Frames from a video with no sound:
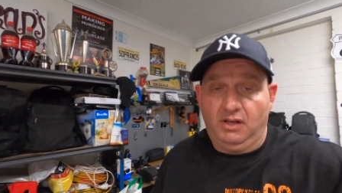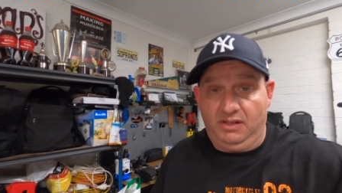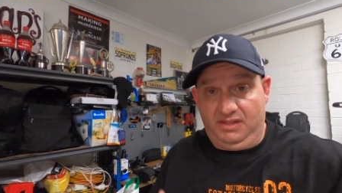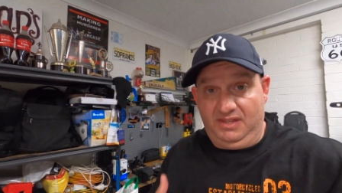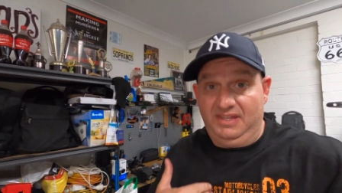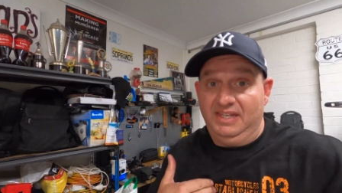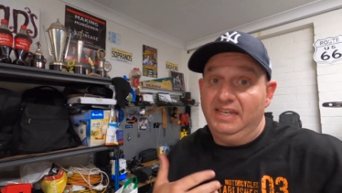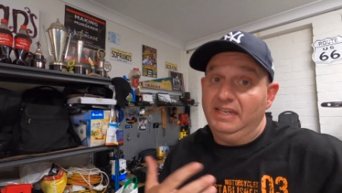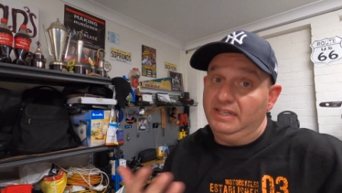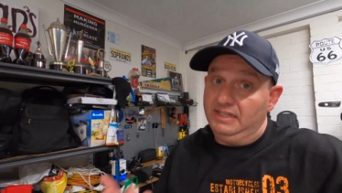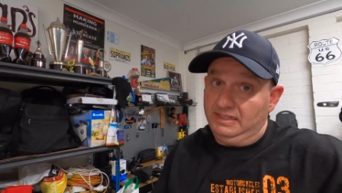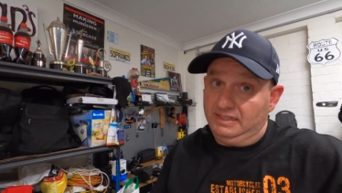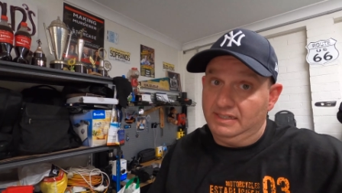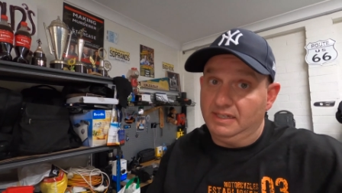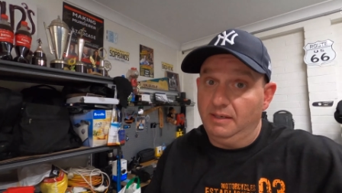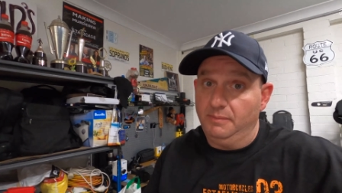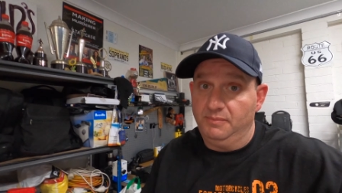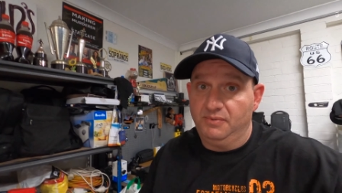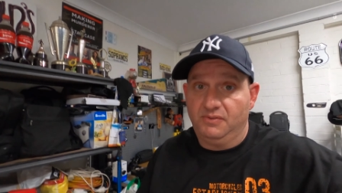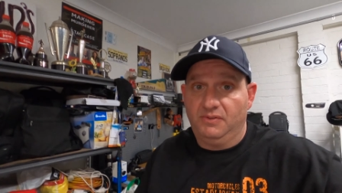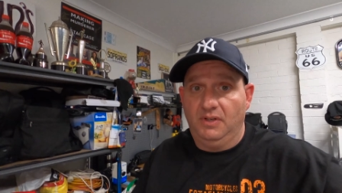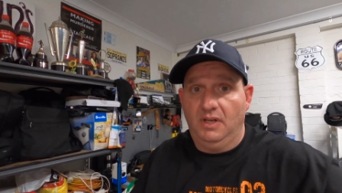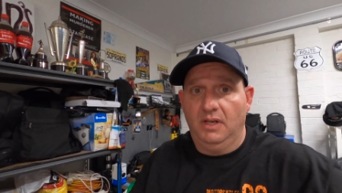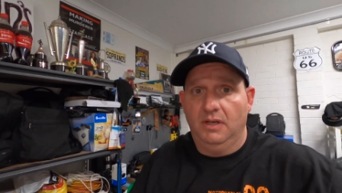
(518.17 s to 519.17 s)
I think it
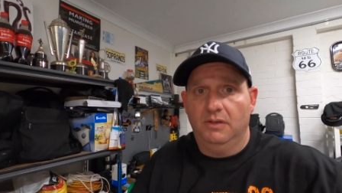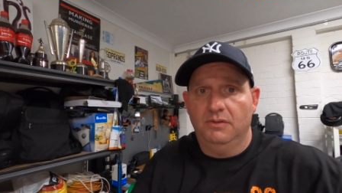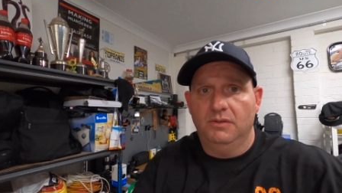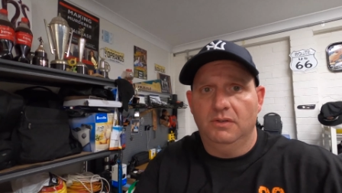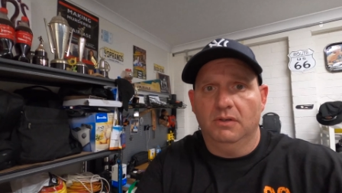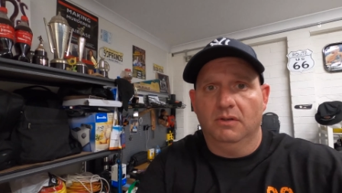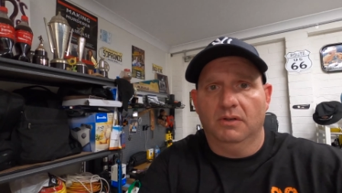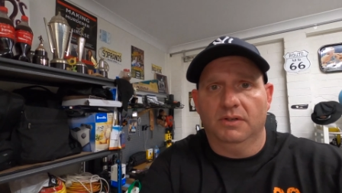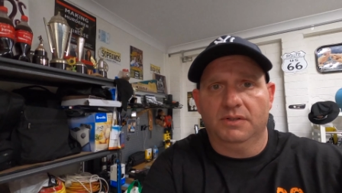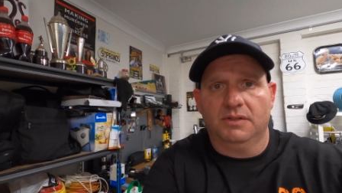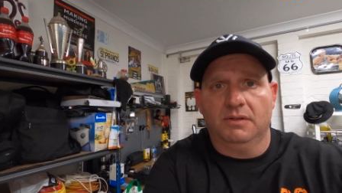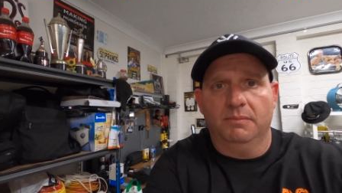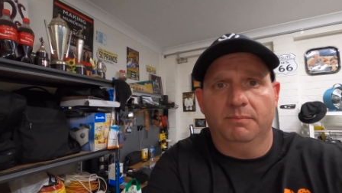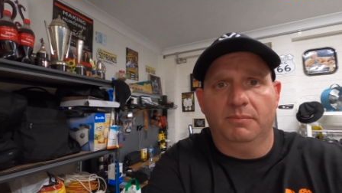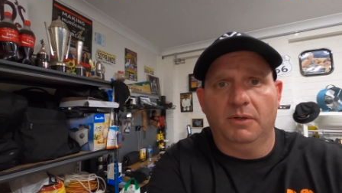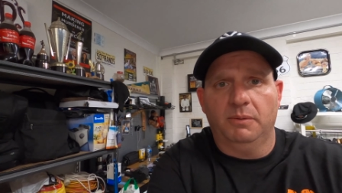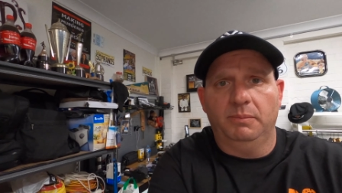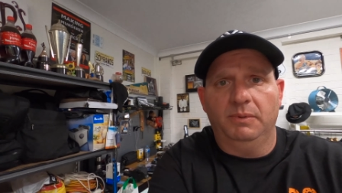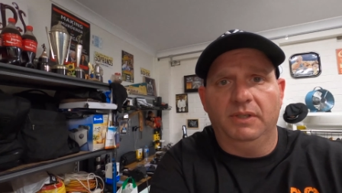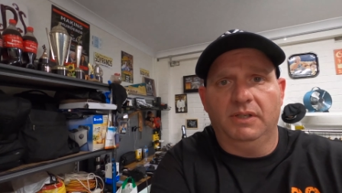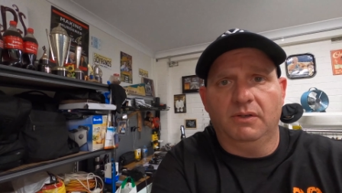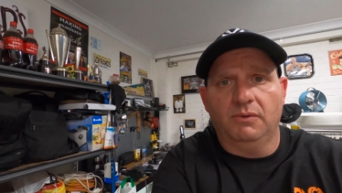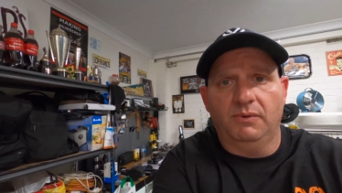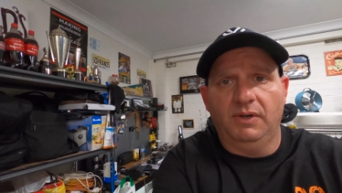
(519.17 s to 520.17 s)
comes standard. You guys can
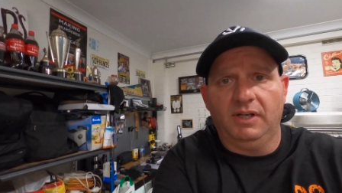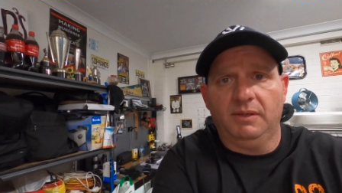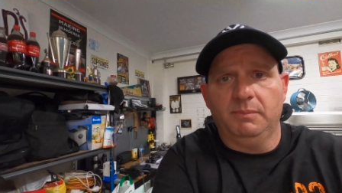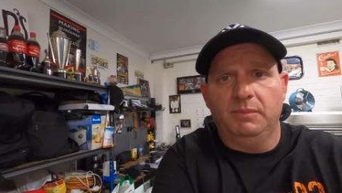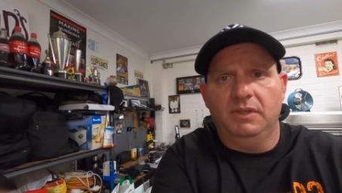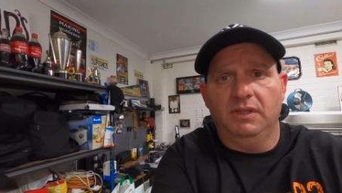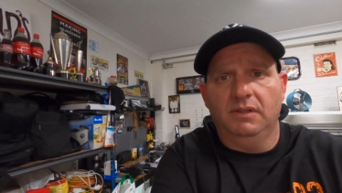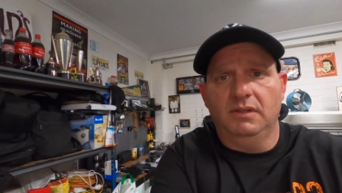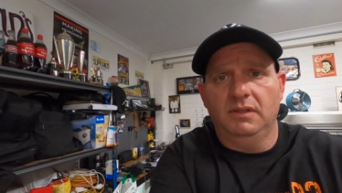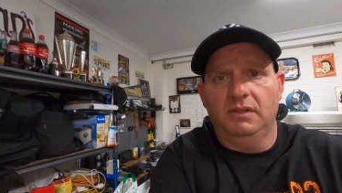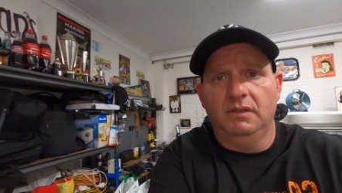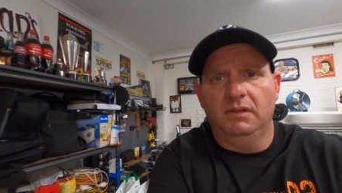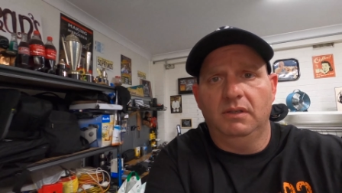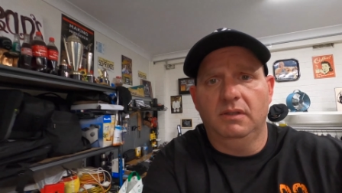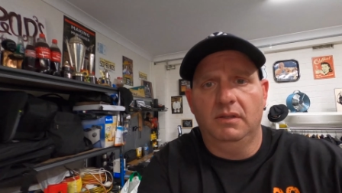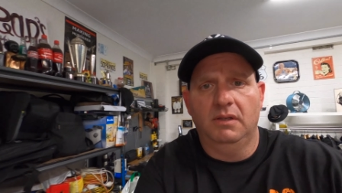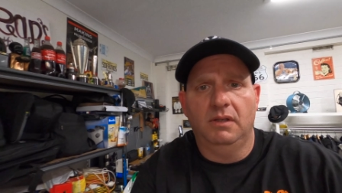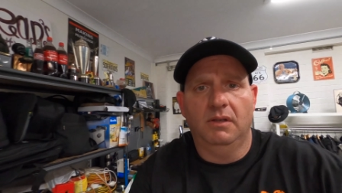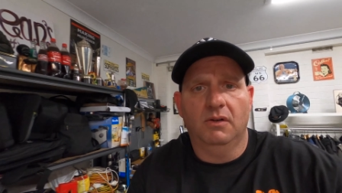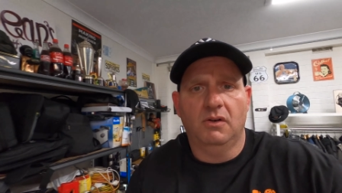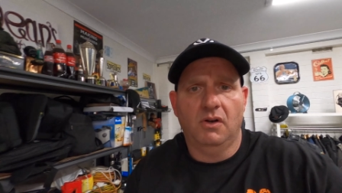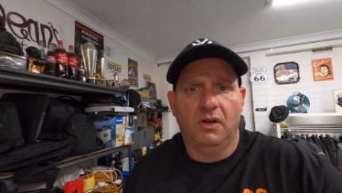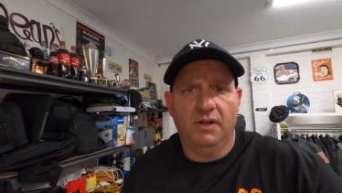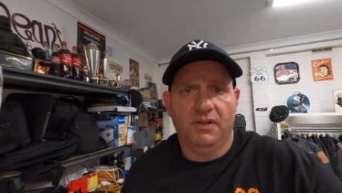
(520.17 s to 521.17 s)
probably correct me in the in
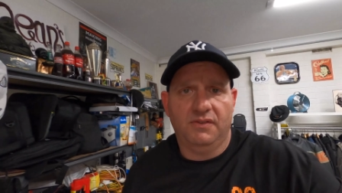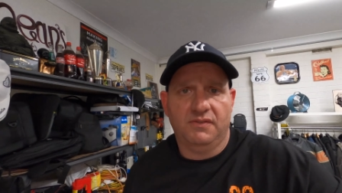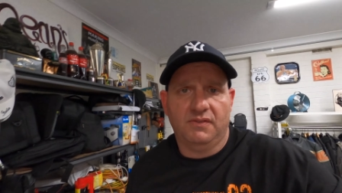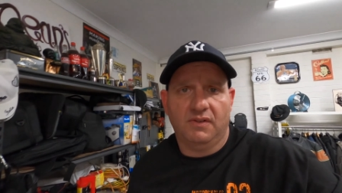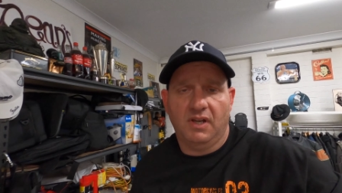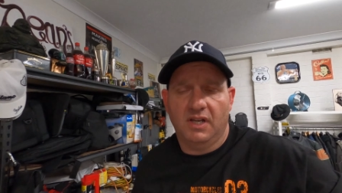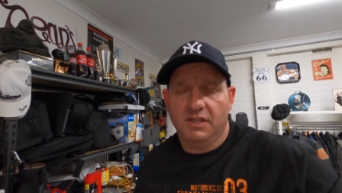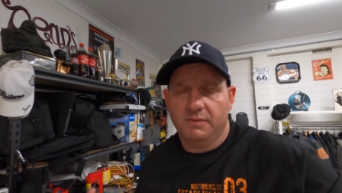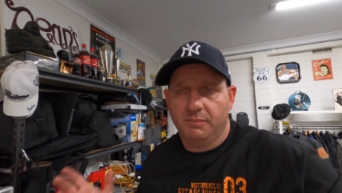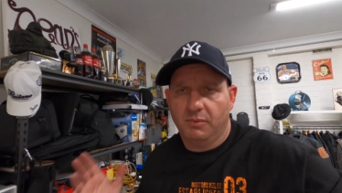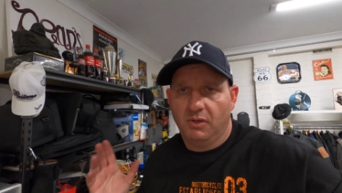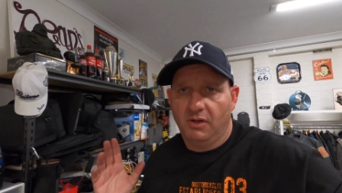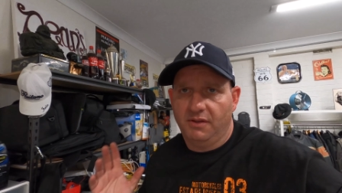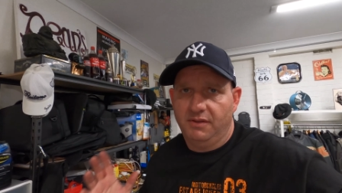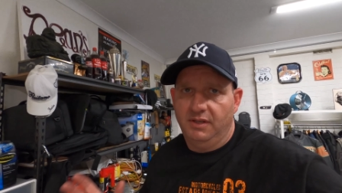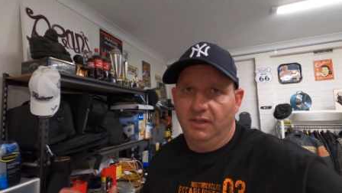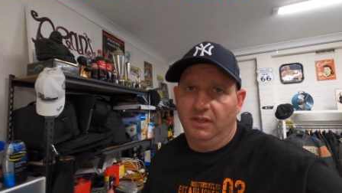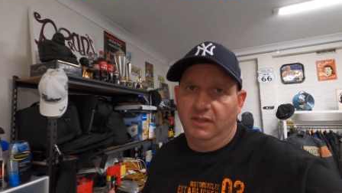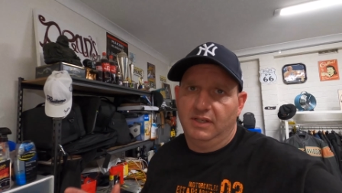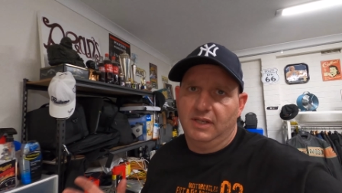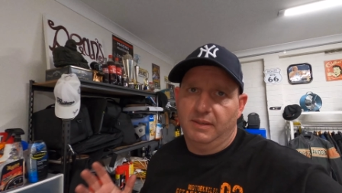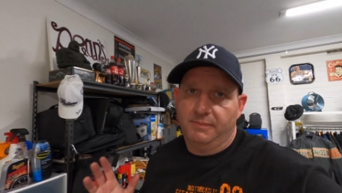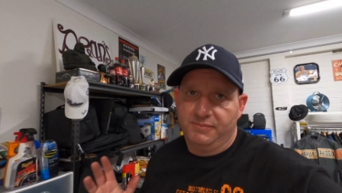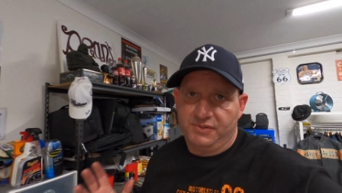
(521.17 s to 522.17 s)
the United States, but I
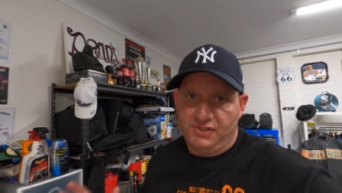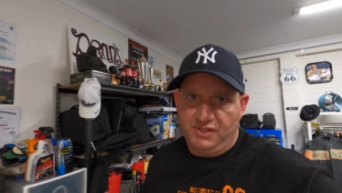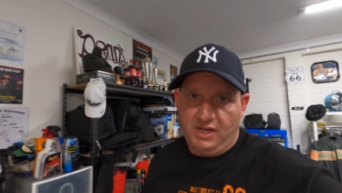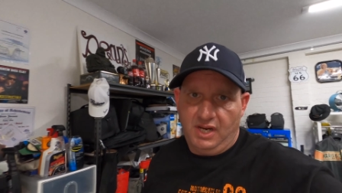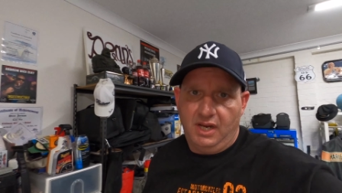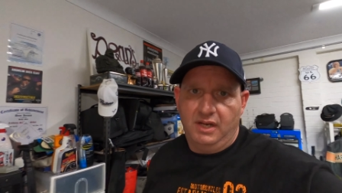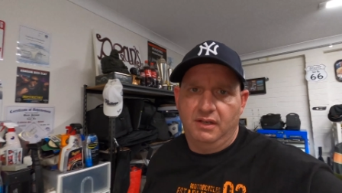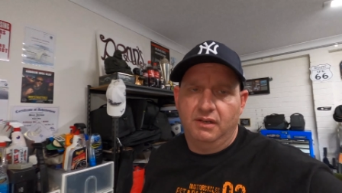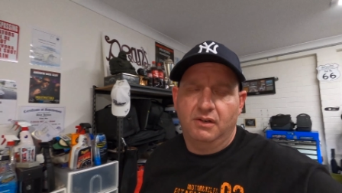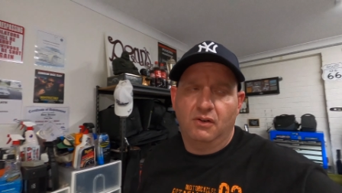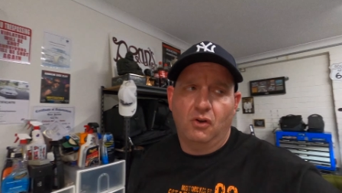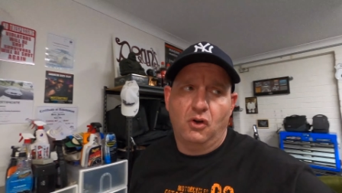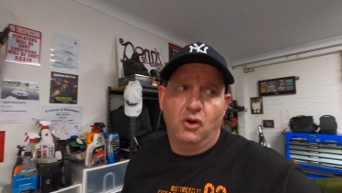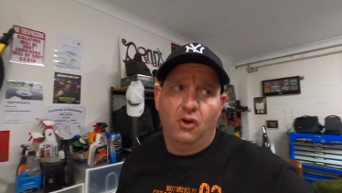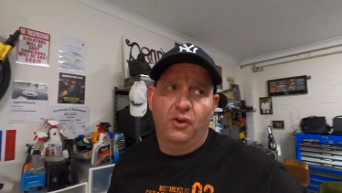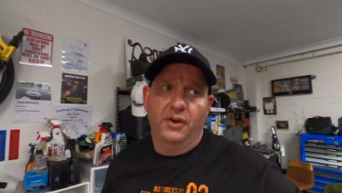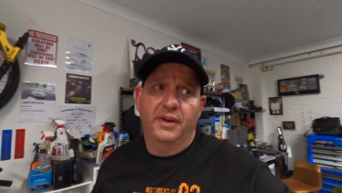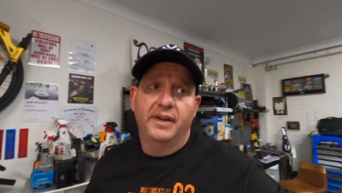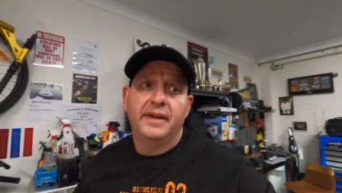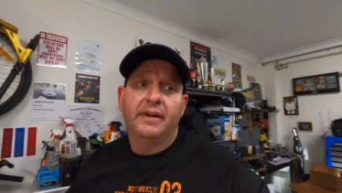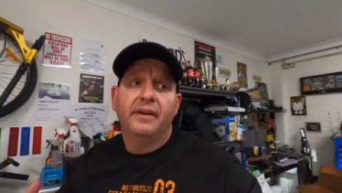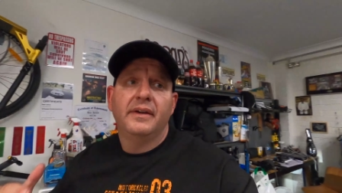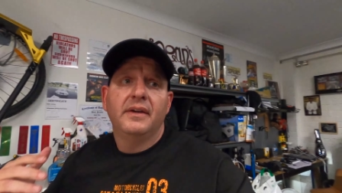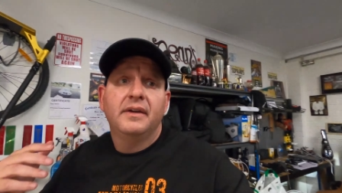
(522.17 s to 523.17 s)
think comes standard
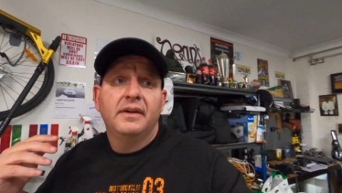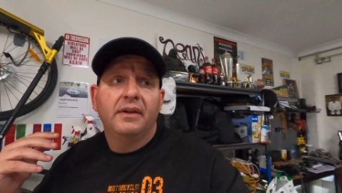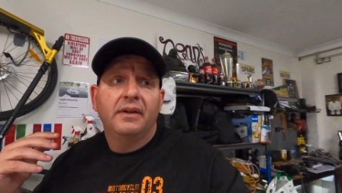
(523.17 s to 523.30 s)
on